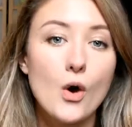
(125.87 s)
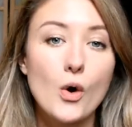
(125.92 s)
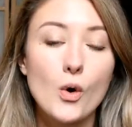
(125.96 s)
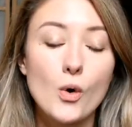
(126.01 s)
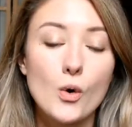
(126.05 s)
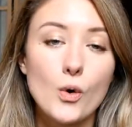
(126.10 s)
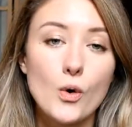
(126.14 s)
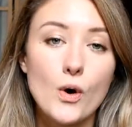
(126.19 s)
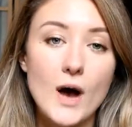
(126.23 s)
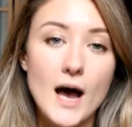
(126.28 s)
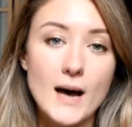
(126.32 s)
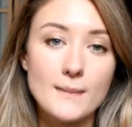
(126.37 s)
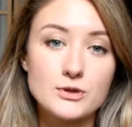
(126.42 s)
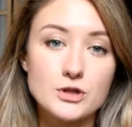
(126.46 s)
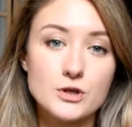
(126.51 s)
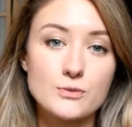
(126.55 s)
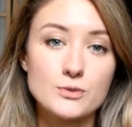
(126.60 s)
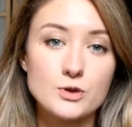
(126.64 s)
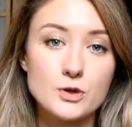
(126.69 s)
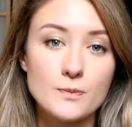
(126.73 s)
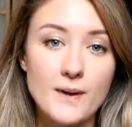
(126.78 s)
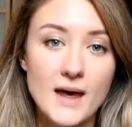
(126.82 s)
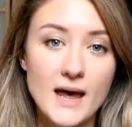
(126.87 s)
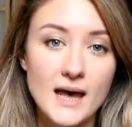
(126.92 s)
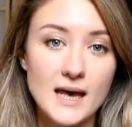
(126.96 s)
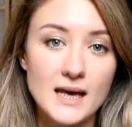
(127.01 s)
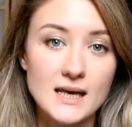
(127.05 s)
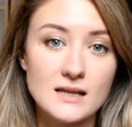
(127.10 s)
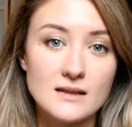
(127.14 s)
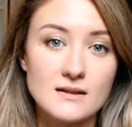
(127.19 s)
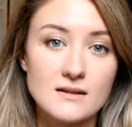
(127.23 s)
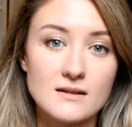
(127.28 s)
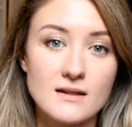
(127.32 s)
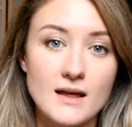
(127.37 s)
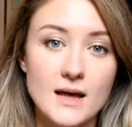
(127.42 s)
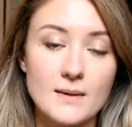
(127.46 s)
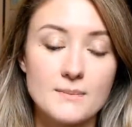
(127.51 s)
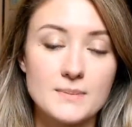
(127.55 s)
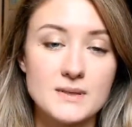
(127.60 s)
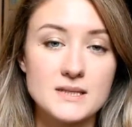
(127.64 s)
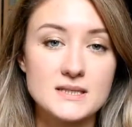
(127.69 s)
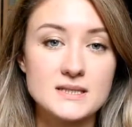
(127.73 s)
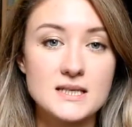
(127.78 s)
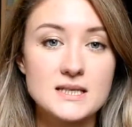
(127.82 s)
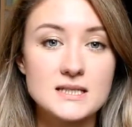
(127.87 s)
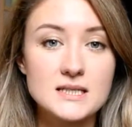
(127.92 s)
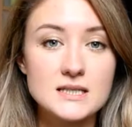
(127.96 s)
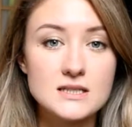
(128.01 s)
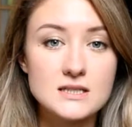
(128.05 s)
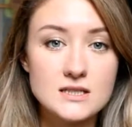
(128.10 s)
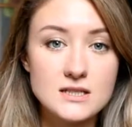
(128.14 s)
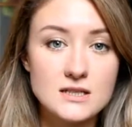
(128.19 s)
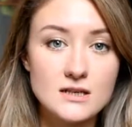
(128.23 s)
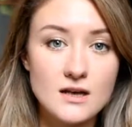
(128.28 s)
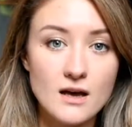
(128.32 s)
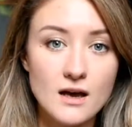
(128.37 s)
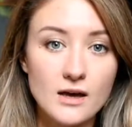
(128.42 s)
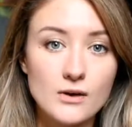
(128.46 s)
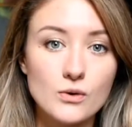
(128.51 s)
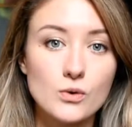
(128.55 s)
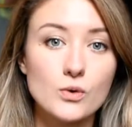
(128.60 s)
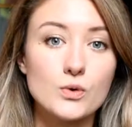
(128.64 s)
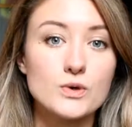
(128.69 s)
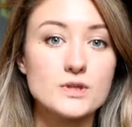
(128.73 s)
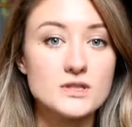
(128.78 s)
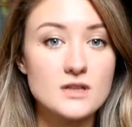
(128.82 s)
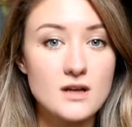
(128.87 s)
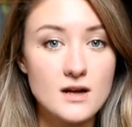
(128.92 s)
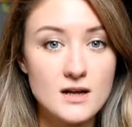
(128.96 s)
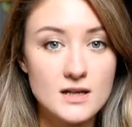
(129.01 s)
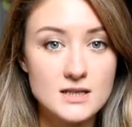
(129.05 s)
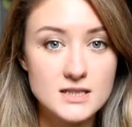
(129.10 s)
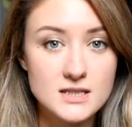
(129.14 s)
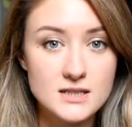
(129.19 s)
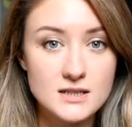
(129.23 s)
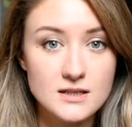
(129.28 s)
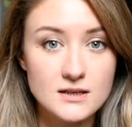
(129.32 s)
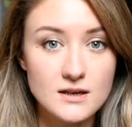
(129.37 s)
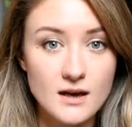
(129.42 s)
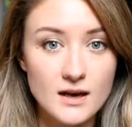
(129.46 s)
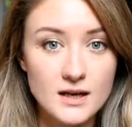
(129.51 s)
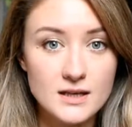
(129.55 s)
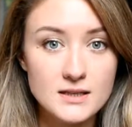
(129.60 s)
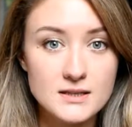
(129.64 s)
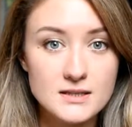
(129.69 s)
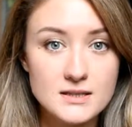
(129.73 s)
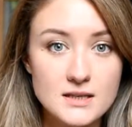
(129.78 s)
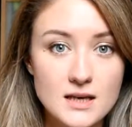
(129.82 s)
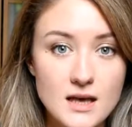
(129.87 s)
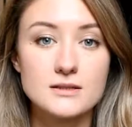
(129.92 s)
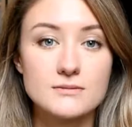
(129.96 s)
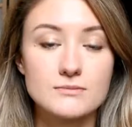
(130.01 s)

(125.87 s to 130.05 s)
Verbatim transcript: or abdominal pain that persists into the night or starts in the night,